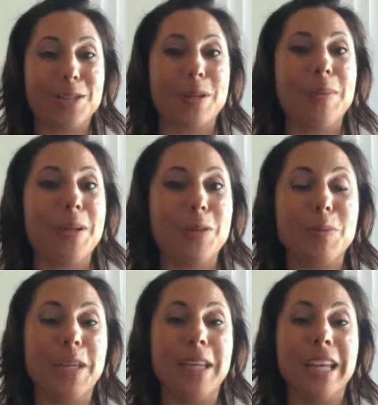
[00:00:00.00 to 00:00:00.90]
Us
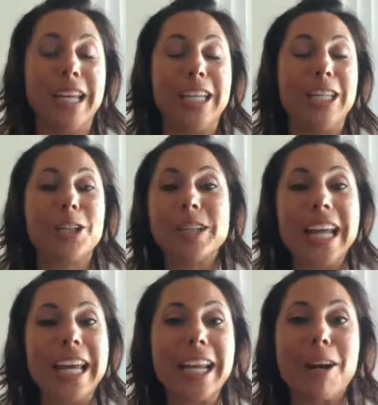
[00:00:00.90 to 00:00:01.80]
women would be
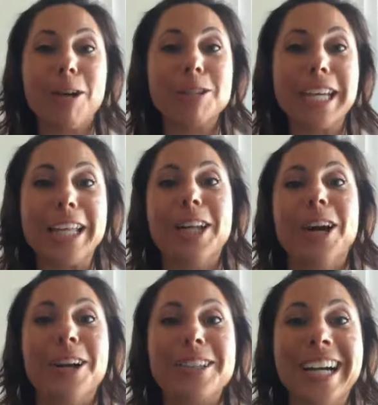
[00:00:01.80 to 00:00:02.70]
urinating all
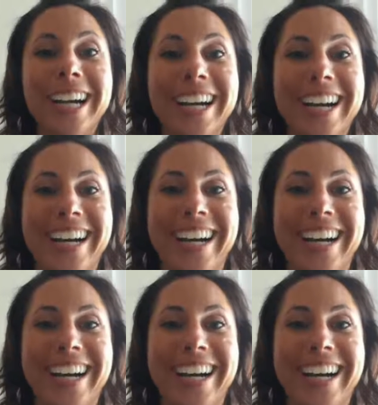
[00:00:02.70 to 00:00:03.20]
day long.